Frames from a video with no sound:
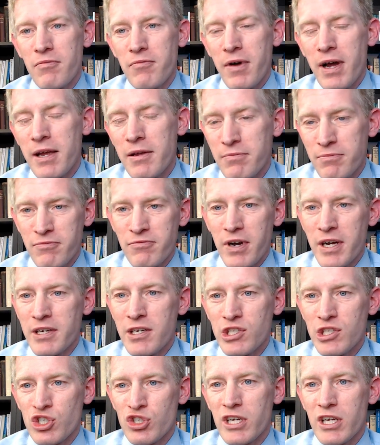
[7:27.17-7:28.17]
I find
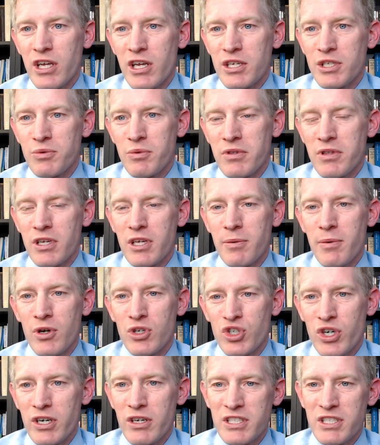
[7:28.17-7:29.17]
intriguing as we think about
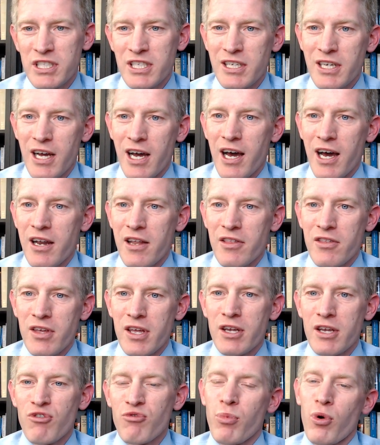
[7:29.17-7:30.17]
trying to see God at the
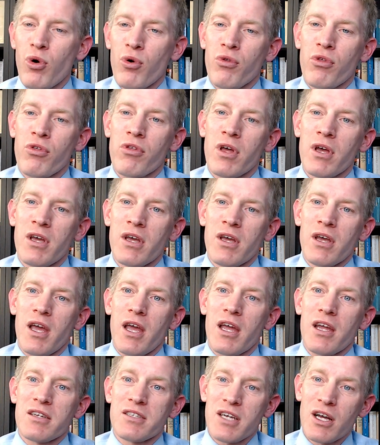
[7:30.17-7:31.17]
end of both
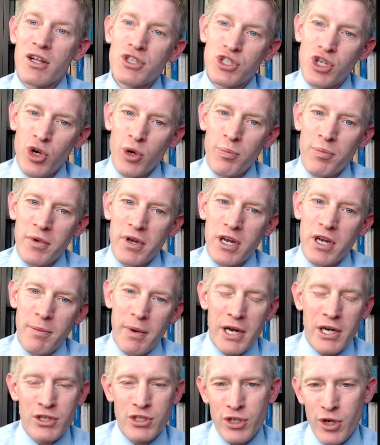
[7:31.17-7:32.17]
a telescope and a
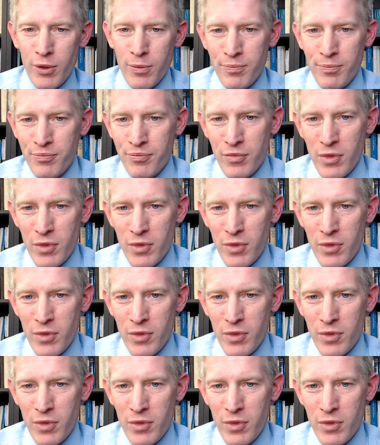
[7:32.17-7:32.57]
microscope.